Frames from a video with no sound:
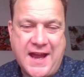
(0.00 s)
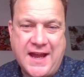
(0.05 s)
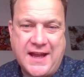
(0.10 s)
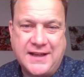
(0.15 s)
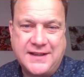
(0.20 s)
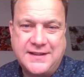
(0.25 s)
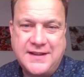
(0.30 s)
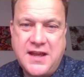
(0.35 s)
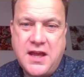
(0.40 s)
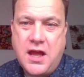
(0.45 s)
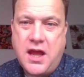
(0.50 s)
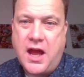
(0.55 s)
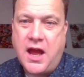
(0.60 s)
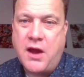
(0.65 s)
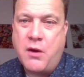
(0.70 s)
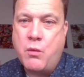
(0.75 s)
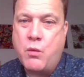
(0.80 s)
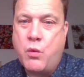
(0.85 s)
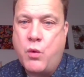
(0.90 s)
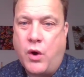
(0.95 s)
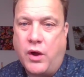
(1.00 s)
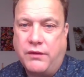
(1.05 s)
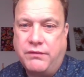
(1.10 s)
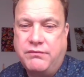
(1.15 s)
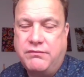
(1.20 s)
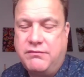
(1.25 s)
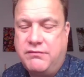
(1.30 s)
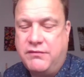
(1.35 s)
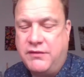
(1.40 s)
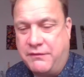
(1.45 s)
at what
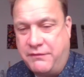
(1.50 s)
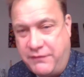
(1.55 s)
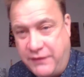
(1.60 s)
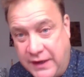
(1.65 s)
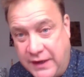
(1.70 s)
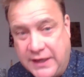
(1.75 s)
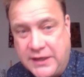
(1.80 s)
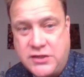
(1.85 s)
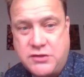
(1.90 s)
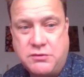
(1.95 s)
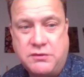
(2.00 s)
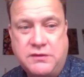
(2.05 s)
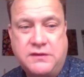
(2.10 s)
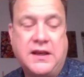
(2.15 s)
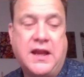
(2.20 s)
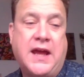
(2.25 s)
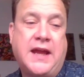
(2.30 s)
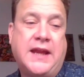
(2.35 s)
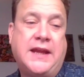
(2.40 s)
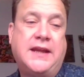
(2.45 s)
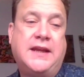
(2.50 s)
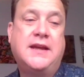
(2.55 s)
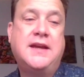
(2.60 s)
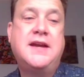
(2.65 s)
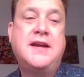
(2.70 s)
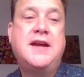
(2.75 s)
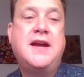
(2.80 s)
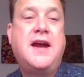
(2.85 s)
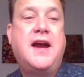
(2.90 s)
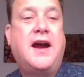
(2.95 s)
the village was like.
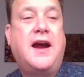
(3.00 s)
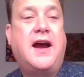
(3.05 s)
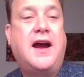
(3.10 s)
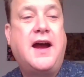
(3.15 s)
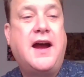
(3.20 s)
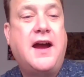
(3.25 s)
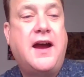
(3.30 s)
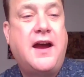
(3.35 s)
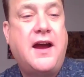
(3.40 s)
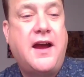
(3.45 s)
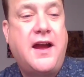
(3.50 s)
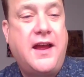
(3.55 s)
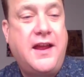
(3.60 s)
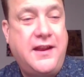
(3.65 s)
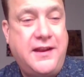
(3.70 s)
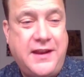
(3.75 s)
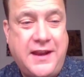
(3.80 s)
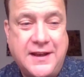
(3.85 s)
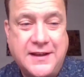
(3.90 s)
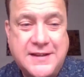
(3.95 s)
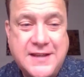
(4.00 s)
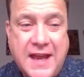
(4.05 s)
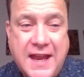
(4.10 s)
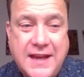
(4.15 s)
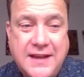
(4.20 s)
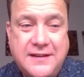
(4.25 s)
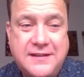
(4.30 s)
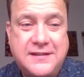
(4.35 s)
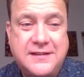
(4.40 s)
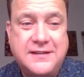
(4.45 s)
It
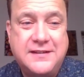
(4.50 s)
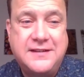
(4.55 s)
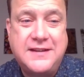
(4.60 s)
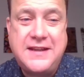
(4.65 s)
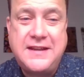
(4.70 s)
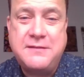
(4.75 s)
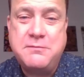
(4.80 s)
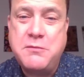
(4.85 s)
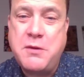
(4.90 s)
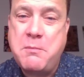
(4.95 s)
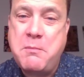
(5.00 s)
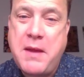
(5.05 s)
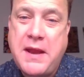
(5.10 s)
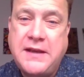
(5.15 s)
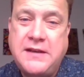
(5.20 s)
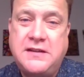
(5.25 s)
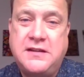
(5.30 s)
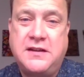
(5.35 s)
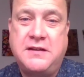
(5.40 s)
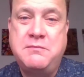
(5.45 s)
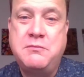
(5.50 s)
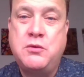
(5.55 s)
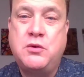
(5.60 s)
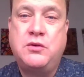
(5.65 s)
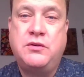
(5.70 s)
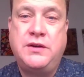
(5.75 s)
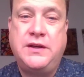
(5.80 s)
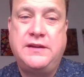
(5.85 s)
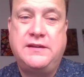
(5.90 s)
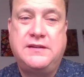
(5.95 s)
takes us, these memento
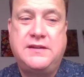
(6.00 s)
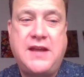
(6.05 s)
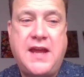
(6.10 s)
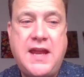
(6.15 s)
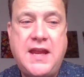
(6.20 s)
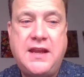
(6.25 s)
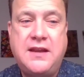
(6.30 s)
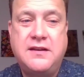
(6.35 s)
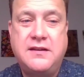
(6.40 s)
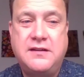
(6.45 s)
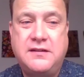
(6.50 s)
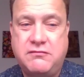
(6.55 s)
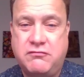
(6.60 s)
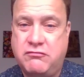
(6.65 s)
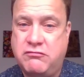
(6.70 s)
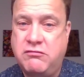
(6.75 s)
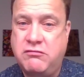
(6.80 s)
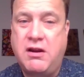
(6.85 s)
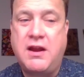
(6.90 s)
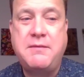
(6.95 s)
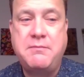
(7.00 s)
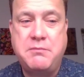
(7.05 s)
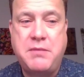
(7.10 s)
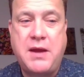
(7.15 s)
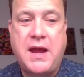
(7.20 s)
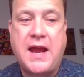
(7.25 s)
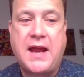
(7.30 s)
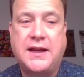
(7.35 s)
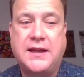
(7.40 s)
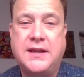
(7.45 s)
moris take us right
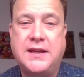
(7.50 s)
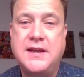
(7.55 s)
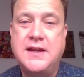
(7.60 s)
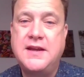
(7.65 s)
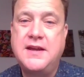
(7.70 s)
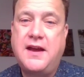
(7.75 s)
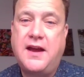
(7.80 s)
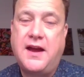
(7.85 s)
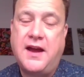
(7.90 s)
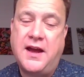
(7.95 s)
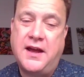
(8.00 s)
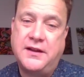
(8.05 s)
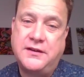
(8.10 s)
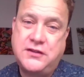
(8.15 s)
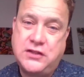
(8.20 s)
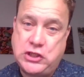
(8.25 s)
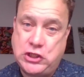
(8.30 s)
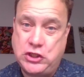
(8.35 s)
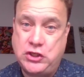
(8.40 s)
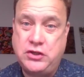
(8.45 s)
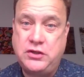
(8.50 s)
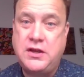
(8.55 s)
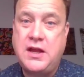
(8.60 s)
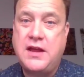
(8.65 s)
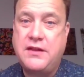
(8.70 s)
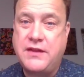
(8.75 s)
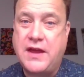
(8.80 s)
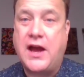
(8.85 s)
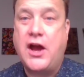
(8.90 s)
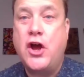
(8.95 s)
back to
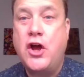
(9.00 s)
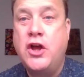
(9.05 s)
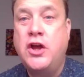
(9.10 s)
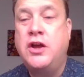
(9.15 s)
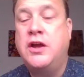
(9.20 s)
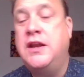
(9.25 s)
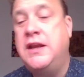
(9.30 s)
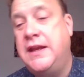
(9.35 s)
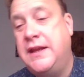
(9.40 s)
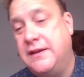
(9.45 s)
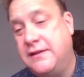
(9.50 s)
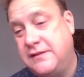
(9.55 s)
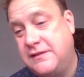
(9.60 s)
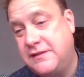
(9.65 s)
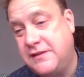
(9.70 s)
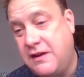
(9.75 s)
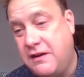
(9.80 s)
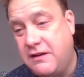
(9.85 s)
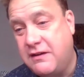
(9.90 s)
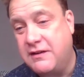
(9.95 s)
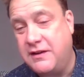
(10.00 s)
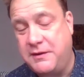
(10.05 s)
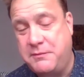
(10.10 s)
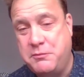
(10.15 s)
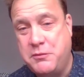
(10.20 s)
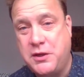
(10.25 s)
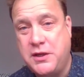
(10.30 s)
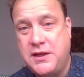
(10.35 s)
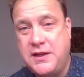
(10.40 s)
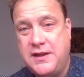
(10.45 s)
that earliest
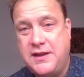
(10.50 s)
time